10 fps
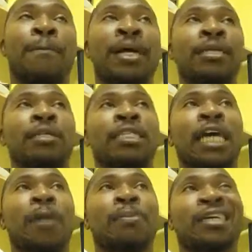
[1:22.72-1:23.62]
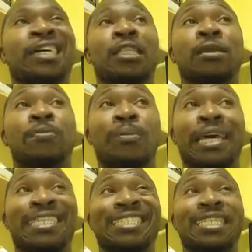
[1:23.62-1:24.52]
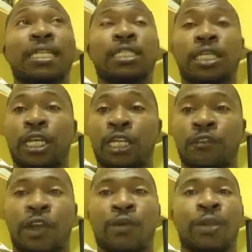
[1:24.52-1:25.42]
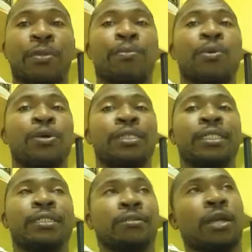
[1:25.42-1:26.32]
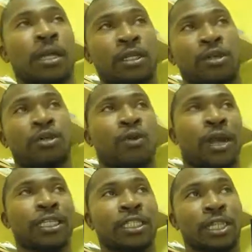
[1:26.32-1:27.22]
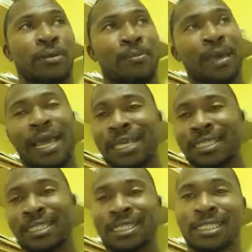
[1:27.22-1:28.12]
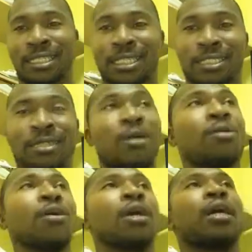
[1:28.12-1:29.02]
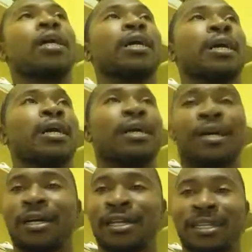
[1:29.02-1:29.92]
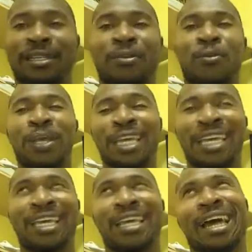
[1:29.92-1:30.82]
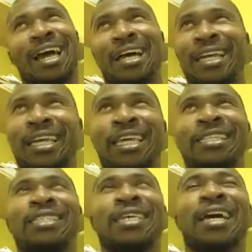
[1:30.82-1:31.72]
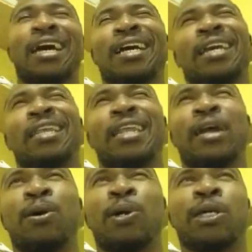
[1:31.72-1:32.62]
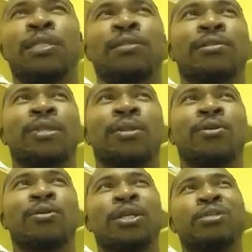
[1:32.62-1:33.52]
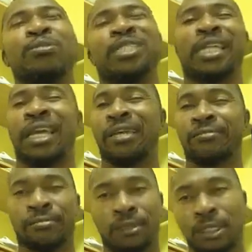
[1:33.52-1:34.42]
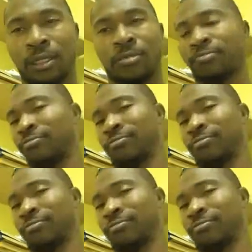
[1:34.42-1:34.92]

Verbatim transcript: But the topic of the message is very important. I know Christ to the masses, you know. Uh, we and I ends it. I ended on you know Christmas Day, you know,